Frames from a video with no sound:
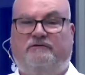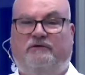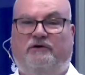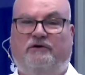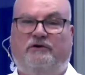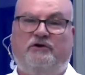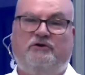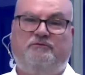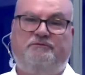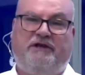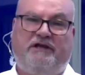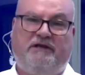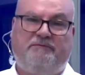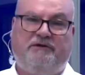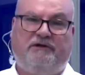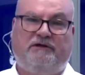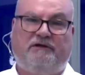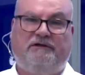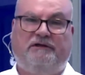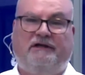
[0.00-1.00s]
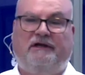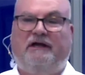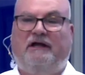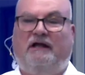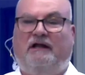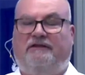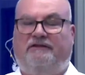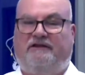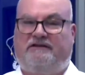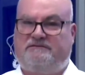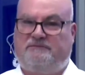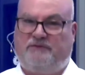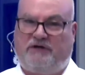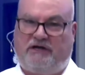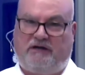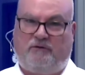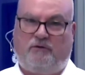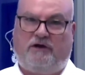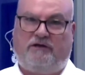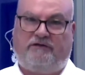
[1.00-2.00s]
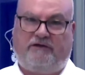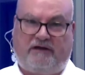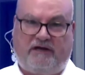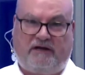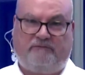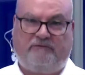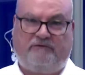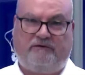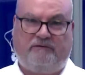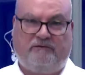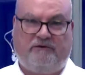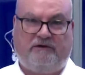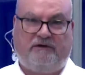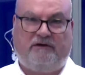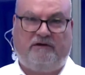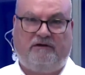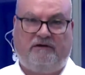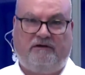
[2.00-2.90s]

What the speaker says: So for new people, doesn't matter where they come from